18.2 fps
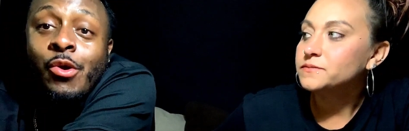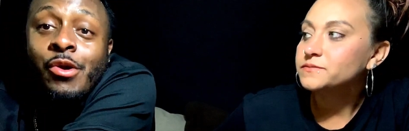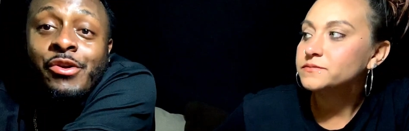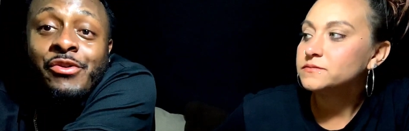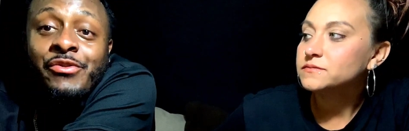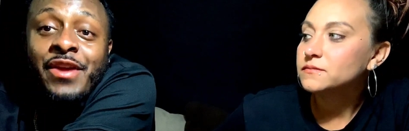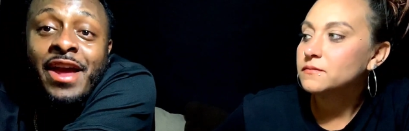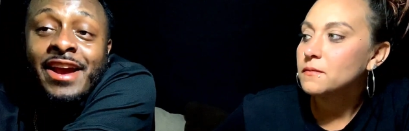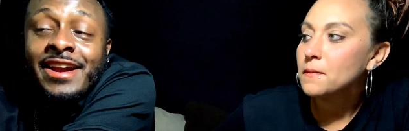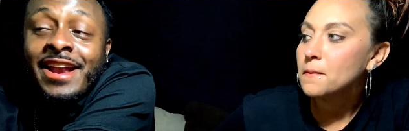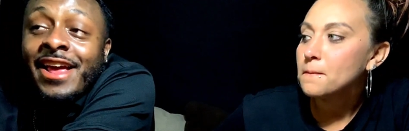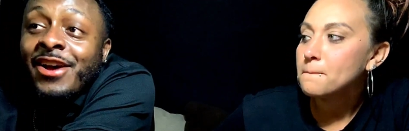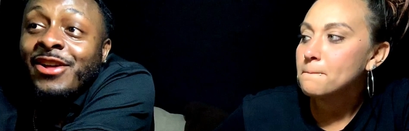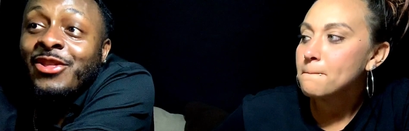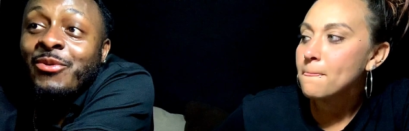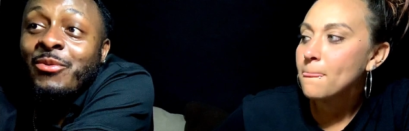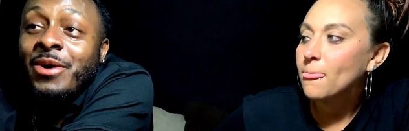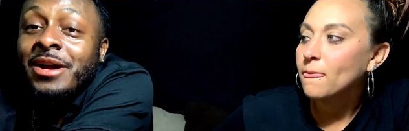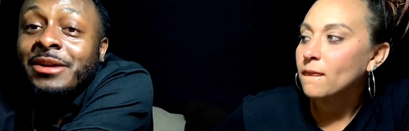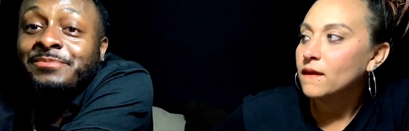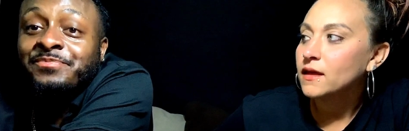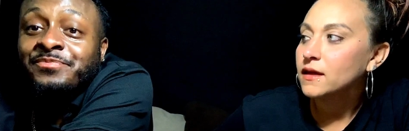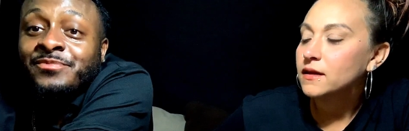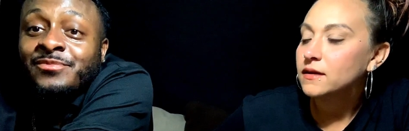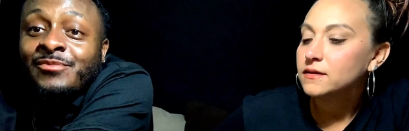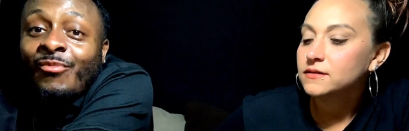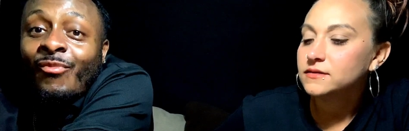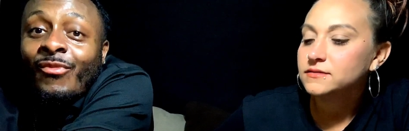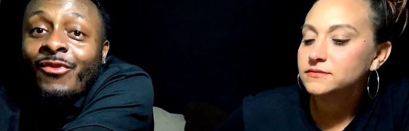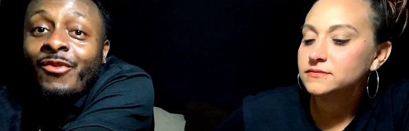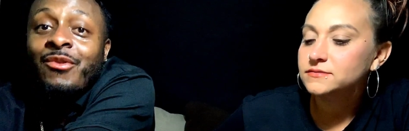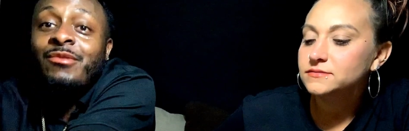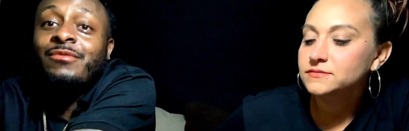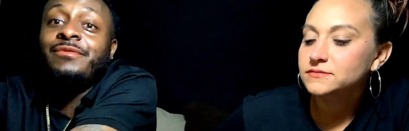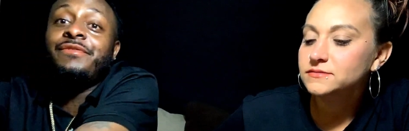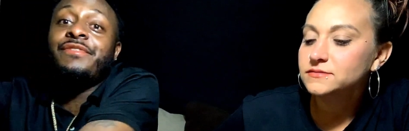Speaker 1: You taking the L or what?
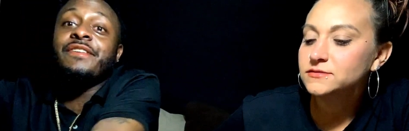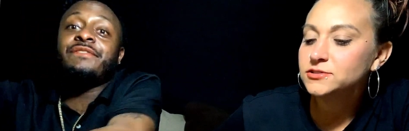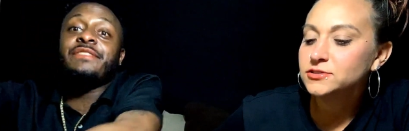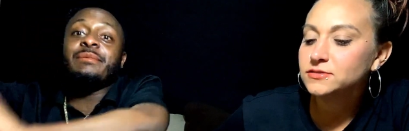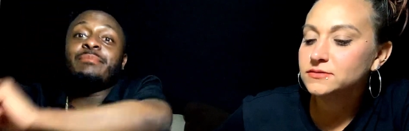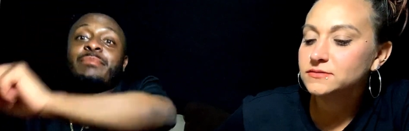50